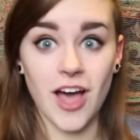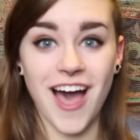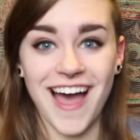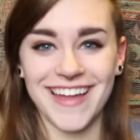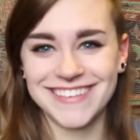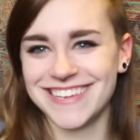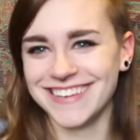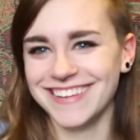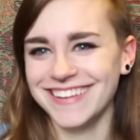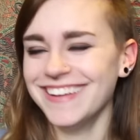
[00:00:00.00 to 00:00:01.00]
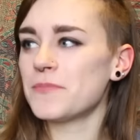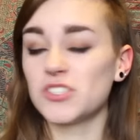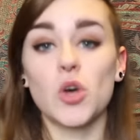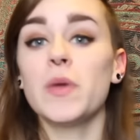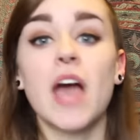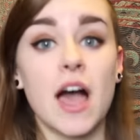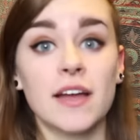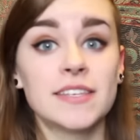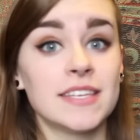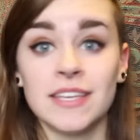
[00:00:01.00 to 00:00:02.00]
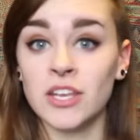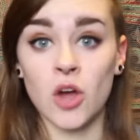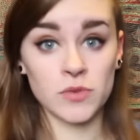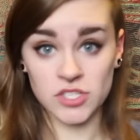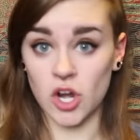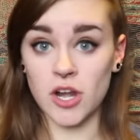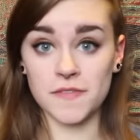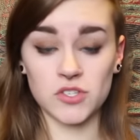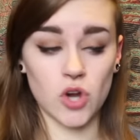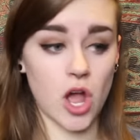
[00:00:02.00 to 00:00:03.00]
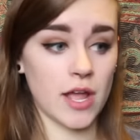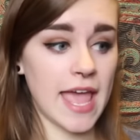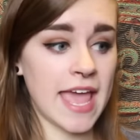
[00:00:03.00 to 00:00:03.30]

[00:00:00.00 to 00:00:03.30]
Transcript: lot. So we hugged, you know, starting off strong,